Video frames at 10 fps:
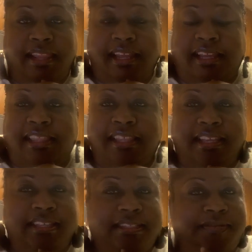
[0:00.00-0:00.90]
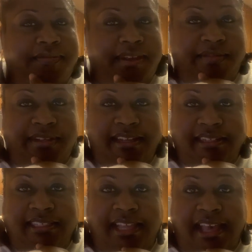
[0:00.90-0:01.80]
like, I think he's a very
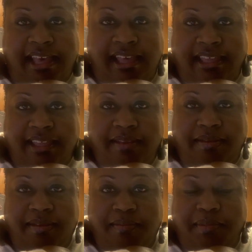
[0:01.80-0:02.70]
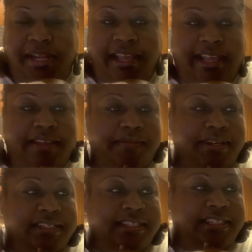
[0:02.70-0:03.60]
nice guy, but I hate
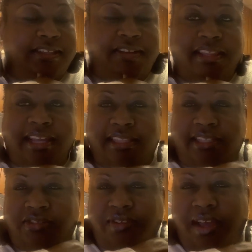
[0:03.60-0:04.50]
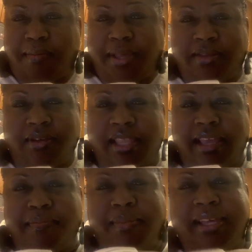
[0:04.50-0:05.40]
when I see all like the drama and all
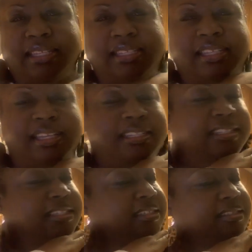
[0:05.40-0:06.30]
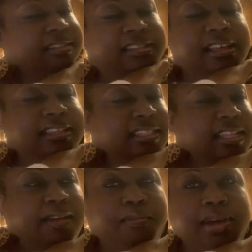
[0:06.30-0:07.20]
that mess. I
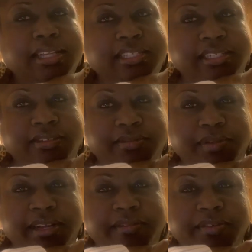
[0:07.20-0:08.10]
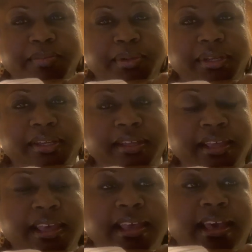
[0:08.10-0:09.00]
stop watching it or whatever. But
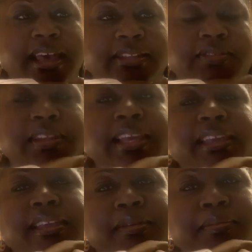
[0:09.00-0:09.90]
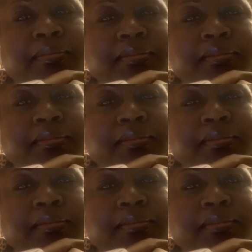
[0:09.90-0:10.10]
I do like him.